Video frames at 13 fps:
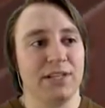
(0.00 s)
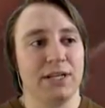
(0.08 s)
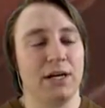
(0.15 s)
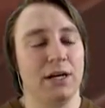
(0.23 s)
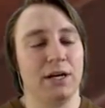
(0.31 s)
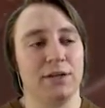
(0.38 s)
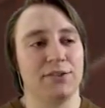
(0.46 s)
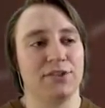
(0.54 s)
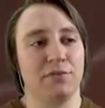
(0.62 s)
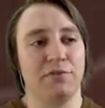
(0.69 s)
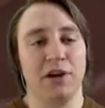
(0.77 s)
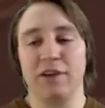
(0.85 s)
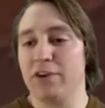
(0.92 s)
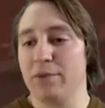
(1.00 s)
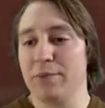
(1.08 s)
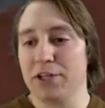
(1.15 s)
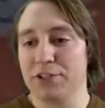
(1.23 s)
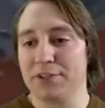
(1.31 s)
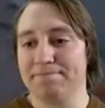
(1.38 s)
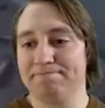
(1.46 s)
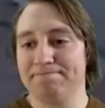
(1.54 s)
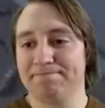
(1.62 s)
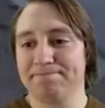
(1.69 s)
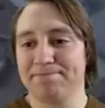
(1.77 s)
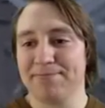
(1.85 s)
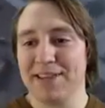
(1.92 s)
Oh, so very, very much.
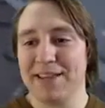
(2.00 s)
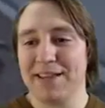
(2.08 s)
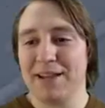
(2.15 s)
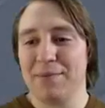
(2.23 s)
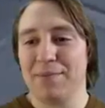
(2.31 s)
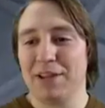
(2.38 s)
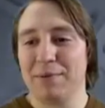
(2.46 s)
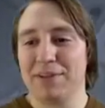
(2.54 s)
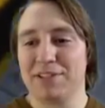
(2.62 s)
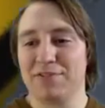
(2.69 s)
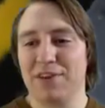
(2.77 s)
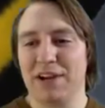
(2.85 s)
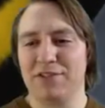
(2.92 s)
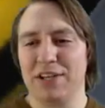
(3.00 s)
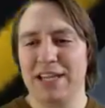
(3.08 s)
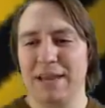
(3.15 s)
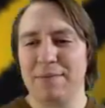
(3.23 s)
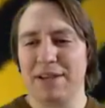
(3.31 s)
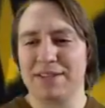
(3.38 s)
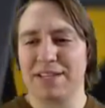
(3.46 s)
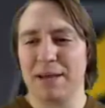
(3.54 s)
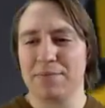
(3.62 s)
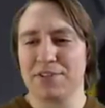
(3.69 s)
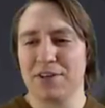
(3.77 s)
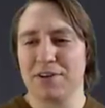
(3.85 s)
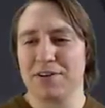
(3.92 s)
And this is FiveJay Gaming
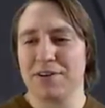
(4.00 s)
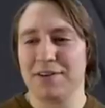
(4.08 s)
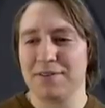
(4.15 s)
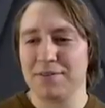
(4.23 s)
Samsung